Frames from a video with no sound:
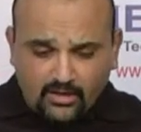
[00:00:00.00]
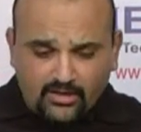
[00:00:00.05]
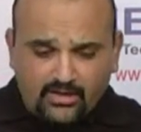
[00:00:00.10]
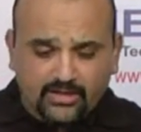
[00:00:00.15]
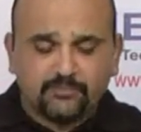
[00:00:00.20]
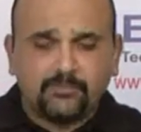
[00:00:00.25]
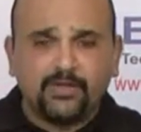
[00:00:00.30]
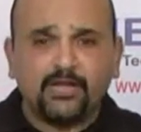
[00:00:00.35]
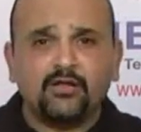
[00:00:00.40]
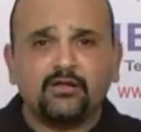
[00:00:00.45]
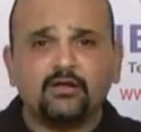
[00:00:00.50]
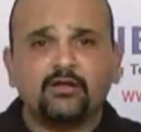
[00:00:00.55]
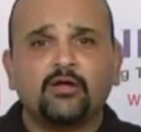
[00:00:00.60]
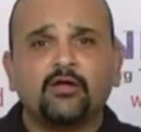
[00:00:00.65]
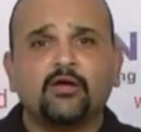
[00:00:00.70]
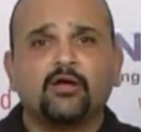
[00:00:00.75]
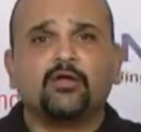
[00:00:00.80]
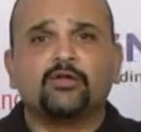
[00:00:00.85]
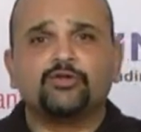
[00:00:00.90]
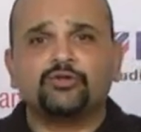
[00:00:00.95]
Let me
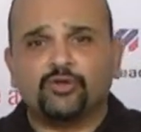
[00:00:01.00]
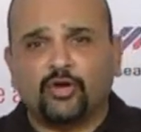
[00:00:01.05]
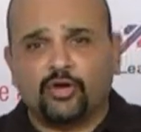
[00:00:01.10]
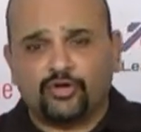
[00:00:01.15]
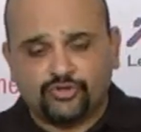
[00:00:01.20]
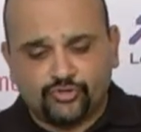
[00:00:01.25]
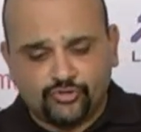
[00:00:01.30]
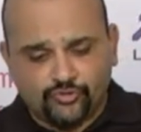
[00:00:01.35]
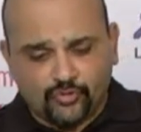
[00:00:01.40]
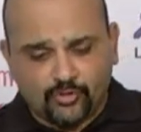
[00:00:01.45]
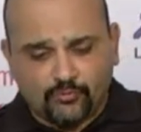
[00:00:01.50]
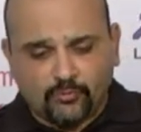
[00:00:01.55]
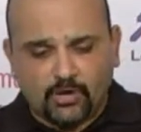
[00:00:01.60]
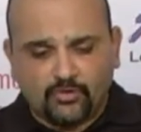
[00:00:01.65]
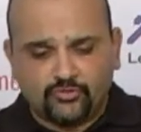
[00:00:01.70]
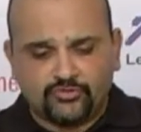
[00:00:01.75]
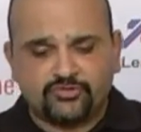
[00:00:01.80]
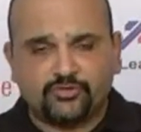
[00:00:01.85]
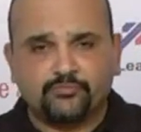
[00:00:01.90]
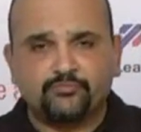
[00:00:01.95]
talk to you
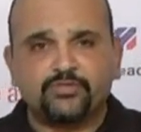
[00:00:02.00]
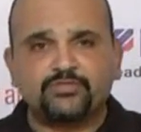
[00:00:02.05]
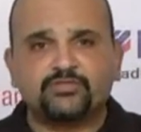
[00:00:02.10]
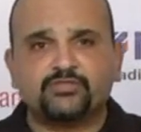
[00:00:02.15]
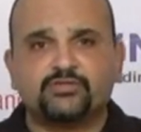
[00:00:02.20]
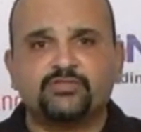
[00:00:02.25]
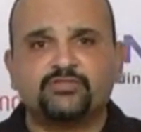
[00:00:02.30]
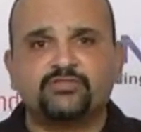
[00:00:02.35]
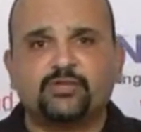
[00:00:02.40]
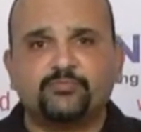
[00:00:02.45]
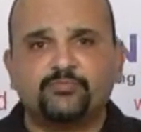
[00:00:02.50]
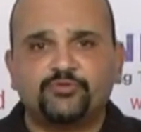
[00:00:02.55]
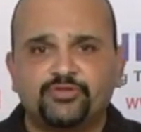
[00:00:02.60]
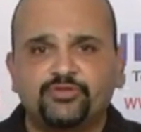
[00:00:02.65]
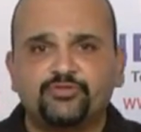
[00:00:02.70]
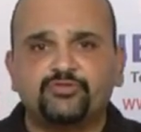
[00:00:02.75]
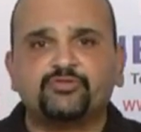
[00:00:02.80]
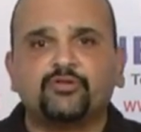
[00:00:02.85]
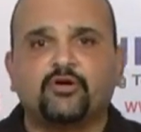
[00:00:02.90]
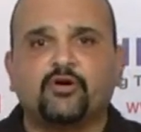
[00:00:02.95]
about some
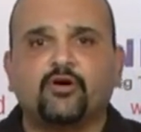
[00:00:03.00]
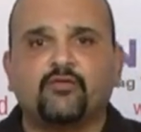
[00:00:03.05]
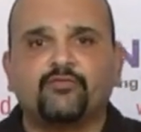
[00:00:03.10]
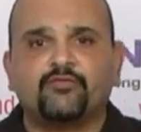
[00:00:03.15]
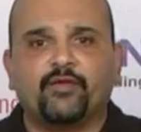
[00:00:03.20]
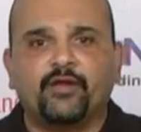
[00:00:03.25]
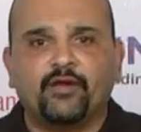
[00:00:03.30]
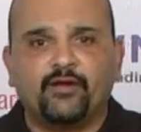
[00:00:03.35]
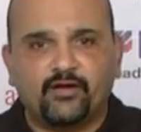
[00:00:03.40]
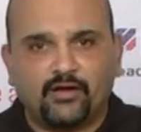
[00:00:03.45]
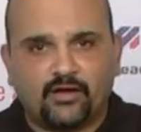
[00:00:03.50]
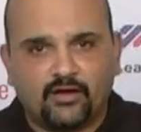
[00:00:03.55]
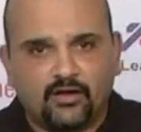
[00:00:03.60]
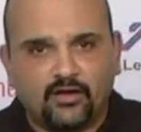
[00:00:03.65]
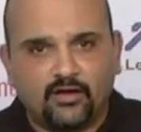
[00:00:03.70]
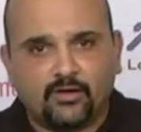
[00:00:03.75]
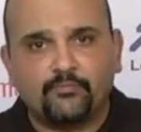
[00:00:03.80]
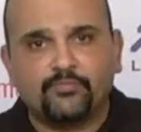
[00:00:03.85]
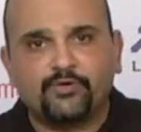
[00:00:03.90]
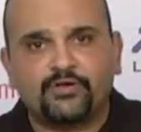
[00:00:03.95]
misconceptions of
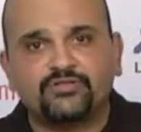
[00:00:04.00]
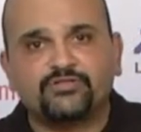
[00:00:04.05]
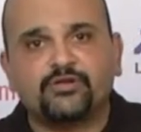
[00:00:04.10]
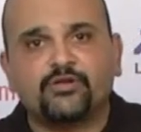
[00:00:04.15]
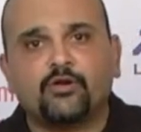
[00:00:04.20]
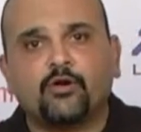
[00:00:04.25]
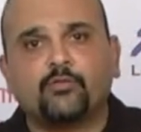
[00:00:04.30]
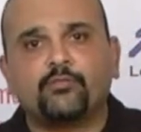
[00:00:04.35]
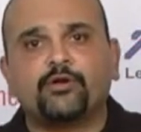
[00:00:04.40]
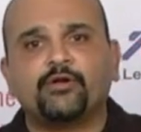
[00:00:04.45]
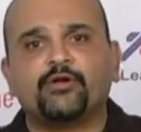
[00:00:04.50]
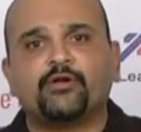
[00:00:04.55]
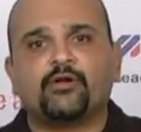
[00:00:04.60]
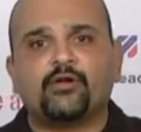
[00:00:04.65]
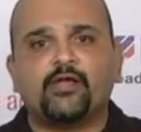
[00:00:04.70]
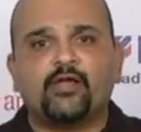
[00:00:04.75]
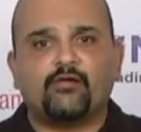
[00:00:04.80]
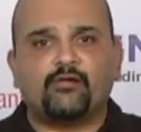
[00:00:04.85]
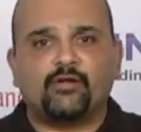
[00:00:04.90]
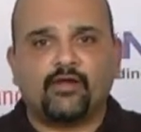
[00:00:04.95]
compressed air
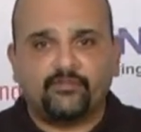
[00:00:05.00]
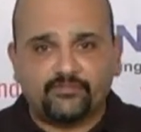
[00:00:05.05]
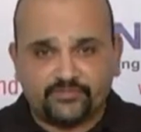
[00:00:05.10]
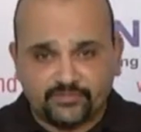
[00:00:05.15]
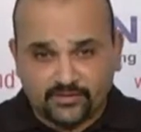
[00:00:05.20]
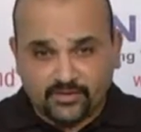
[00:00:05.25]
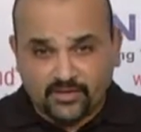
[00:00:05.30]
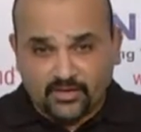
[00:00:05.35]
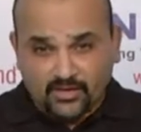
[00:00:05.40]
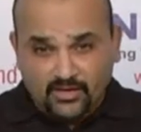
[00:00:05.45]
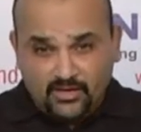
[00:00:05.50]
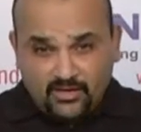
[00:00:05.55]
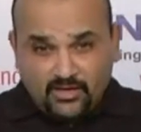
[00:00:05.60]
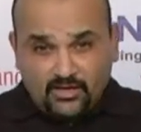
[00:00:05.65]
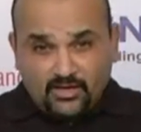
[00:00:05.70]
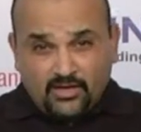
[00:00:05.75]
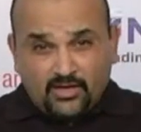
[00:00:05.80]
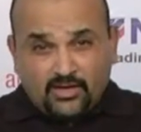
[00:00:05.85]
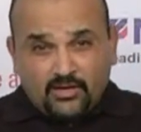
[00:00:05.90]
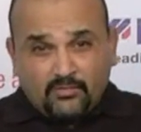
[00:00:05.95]
operated air knives.
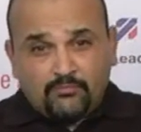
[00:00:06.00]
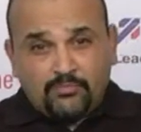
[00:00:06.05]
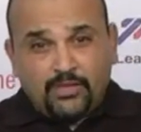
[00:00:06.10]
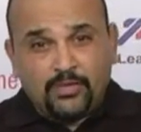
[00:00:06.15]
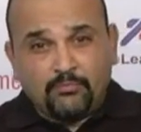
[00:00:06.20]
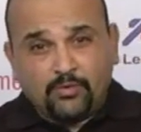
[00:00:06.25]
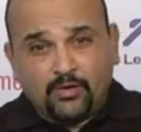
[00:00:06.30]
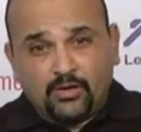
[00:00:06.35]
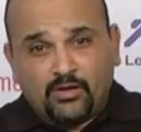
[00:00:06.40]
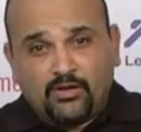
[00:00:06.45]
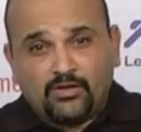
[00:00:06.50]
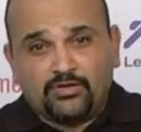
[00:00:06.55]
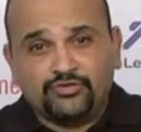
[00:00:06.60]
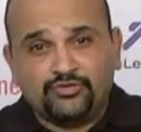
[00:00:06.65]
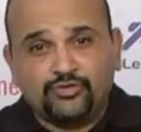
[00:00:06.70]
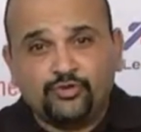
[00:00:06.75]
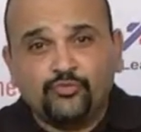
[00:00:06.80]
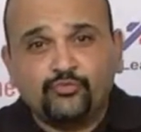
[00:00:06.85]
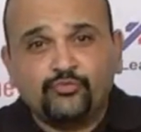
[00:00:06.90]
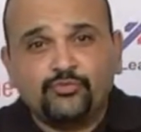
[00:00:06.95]
People
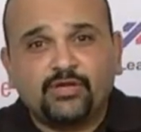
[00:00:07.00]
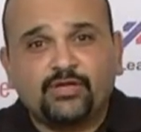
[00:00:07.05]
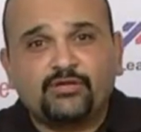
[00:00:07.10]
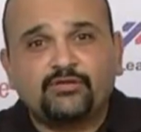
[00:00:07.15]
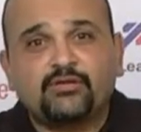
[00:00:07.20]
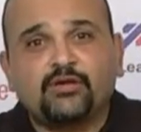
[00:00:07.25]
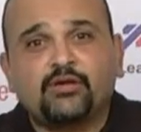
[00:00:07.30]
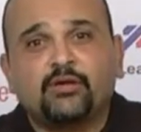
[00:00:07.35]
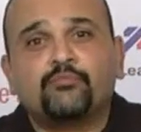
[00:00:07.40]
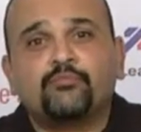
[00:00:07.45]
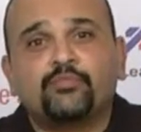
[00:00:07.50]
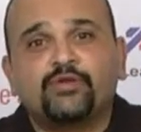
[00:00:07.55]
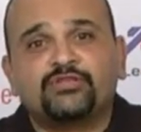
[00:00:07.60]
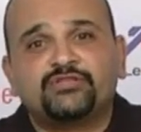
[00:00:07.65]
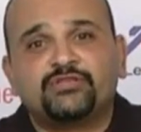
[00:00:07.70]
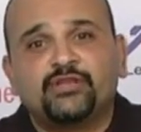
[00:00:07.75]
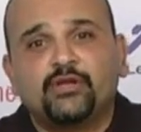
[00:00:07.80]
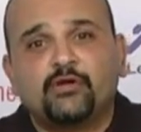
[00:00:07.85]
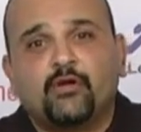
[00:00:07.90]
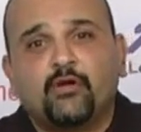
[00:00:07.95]
assume that the
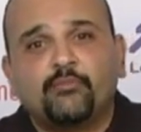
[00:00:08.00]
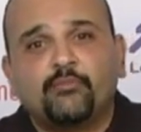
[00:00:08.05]
compressed air